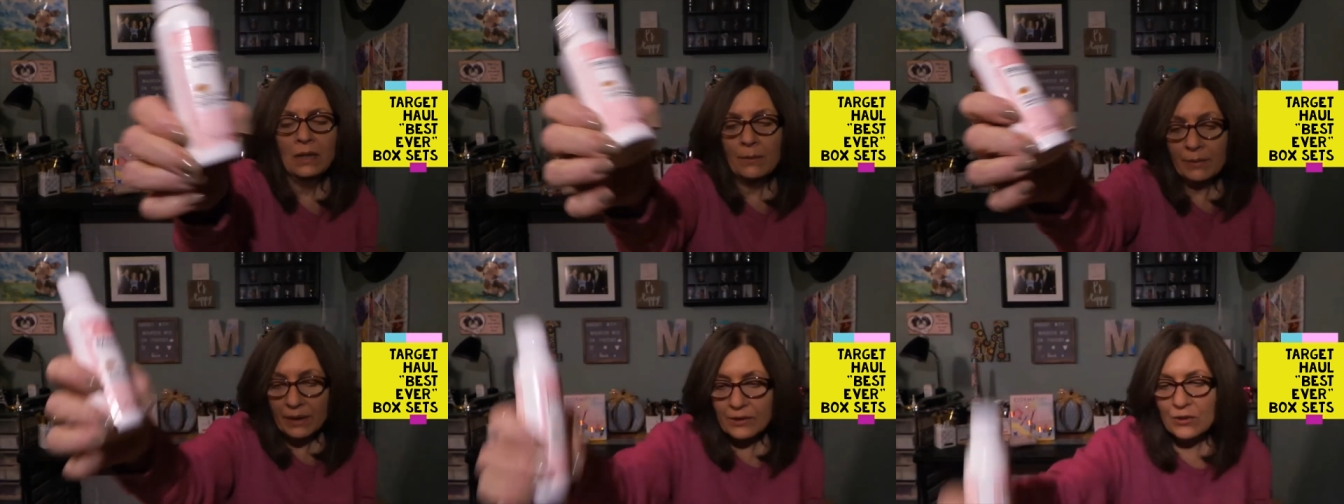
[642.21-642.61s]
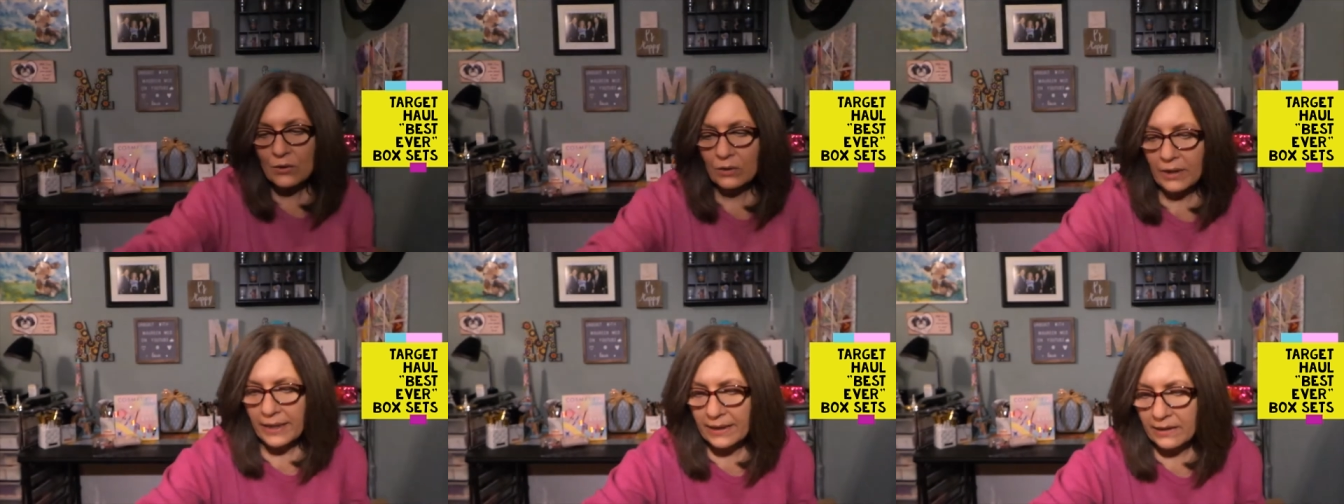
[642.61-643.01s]
But I do
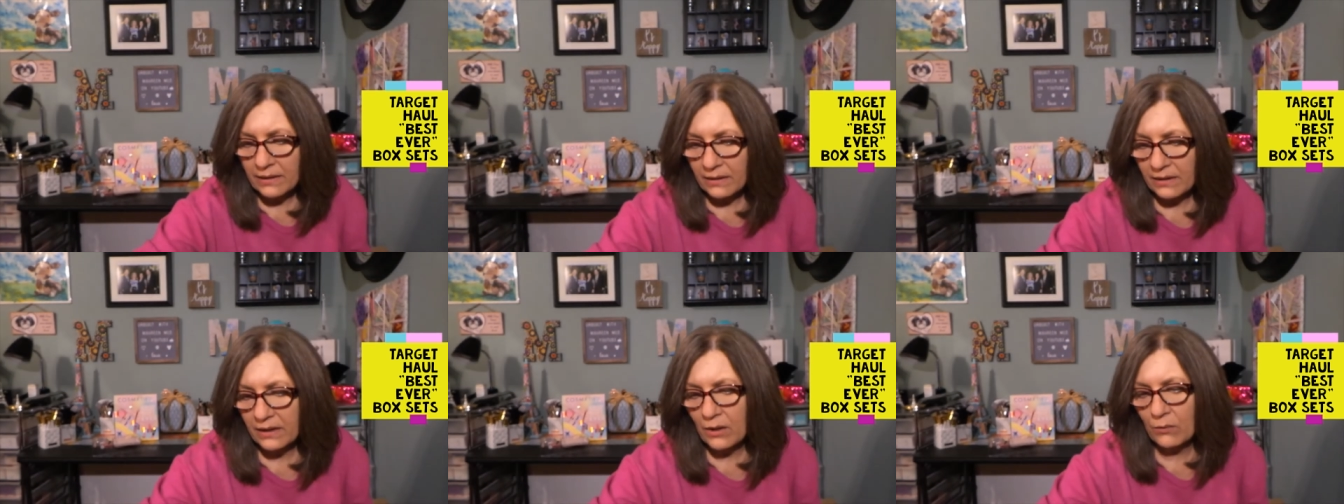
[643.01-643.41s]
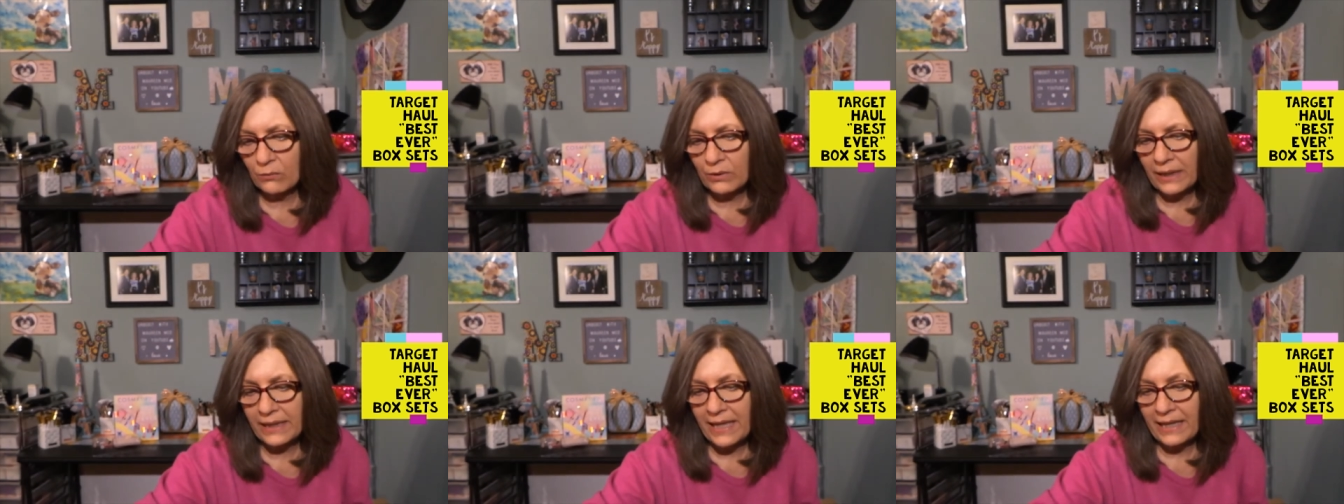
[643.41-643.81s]
like, you know,
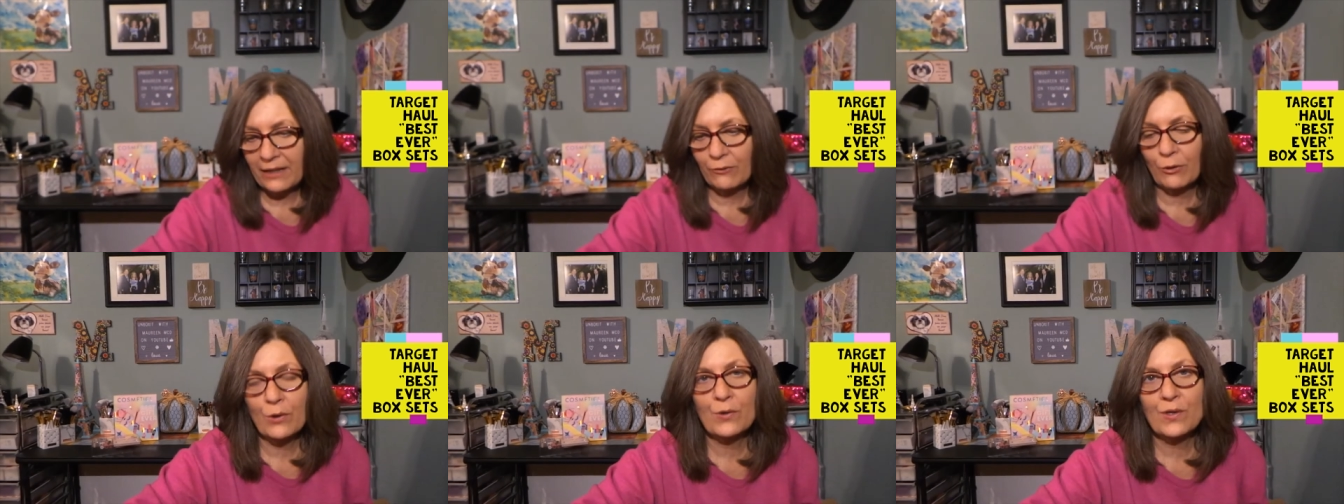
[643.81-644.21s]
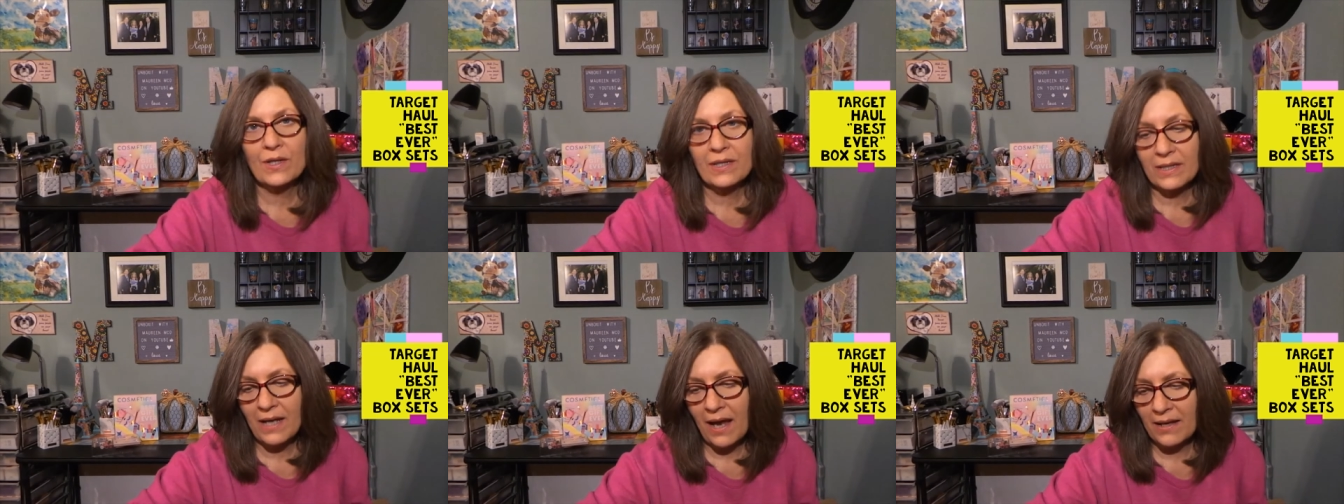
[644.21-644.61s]
like getting
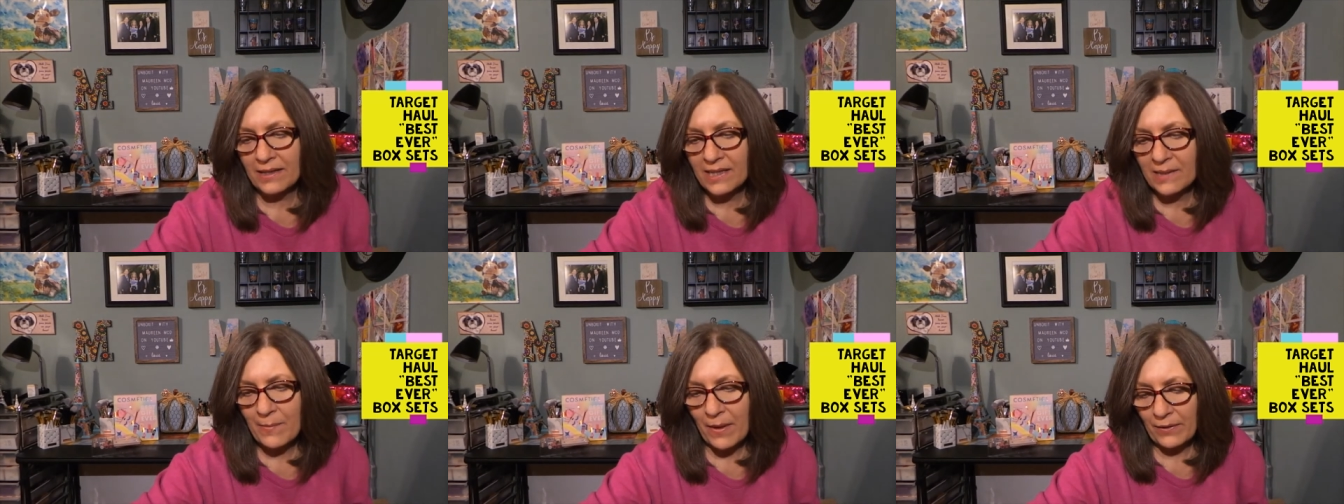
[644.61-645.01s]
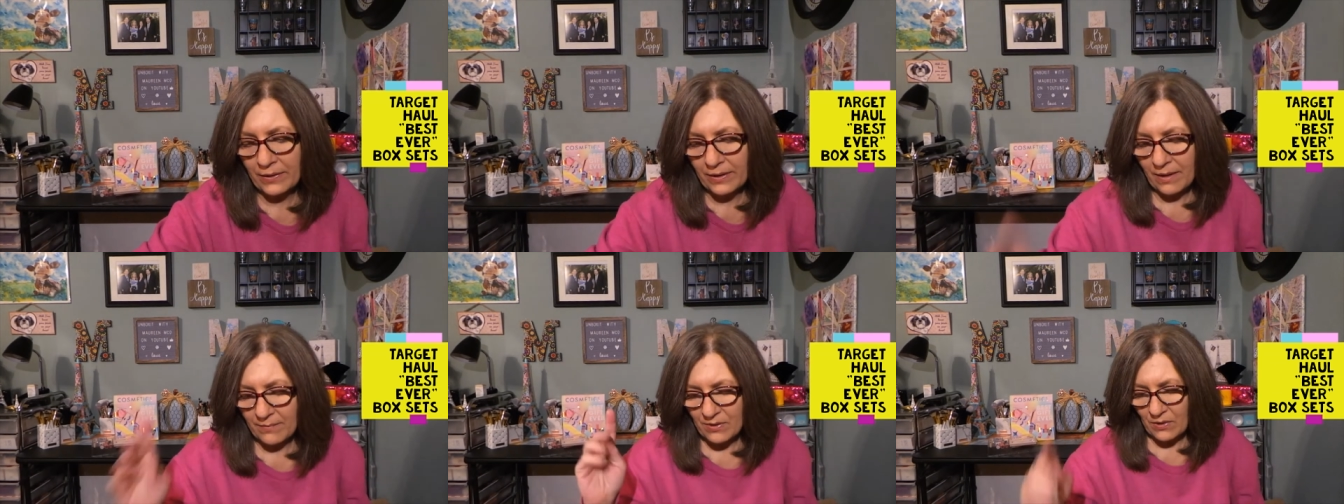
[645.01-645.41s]
roses and, and
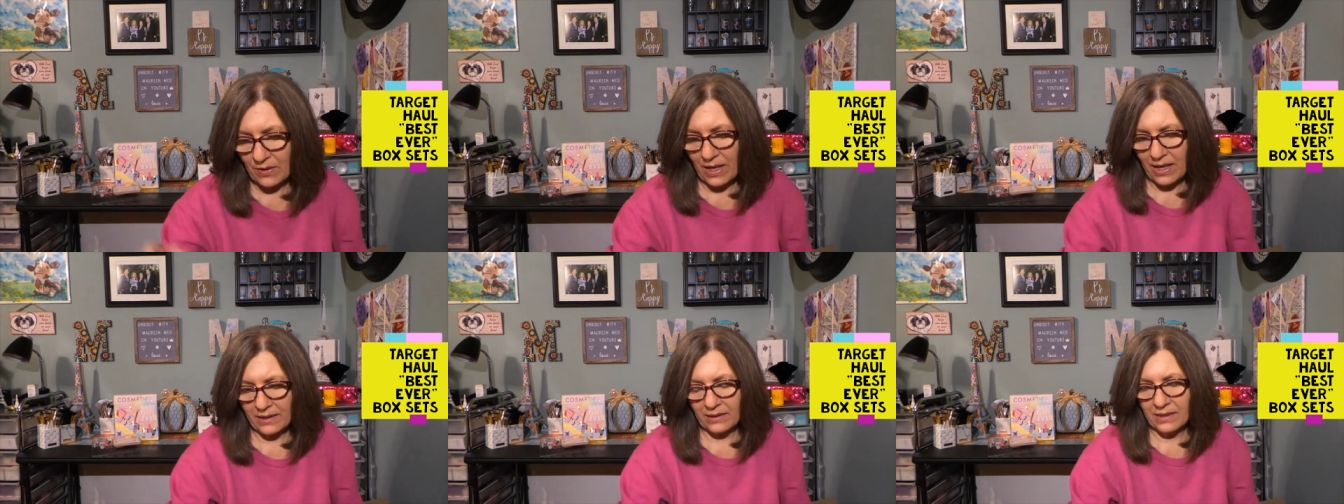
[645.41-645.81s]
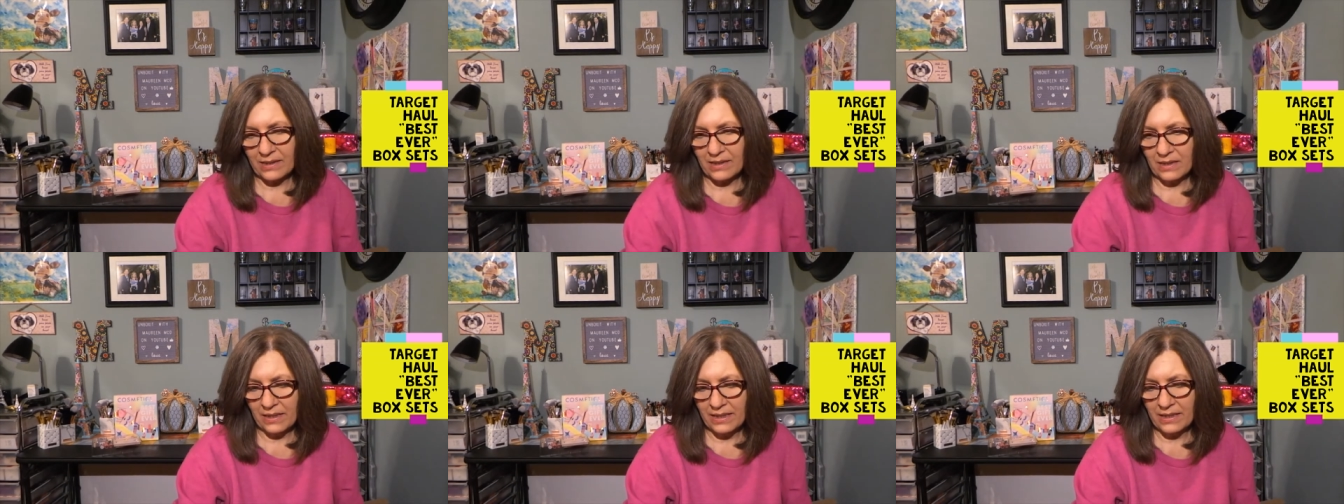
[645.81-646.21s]
smelling them. So that
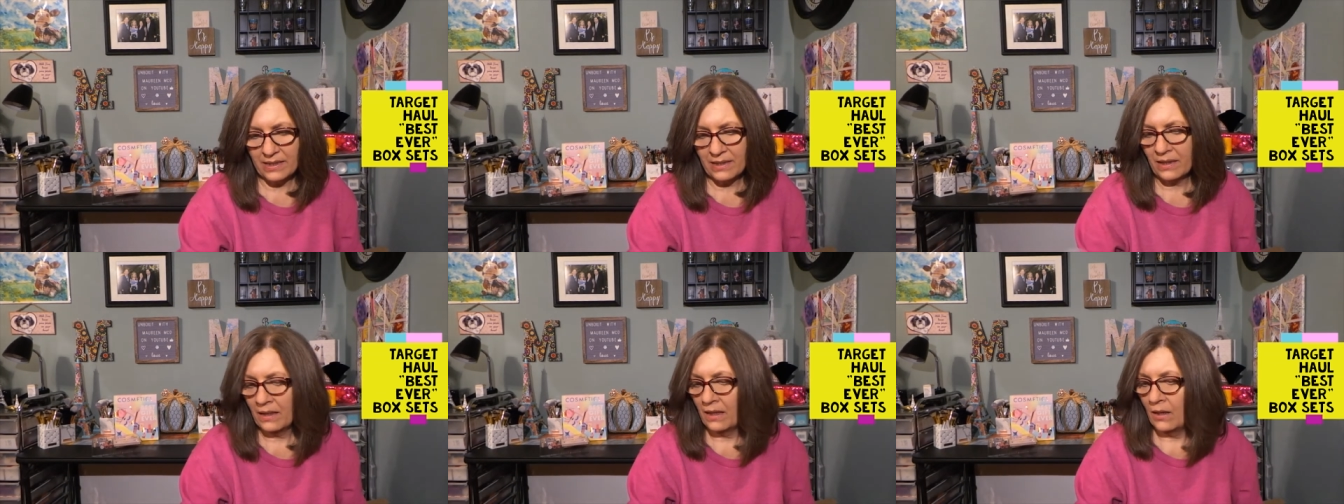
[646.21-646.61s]
is nice.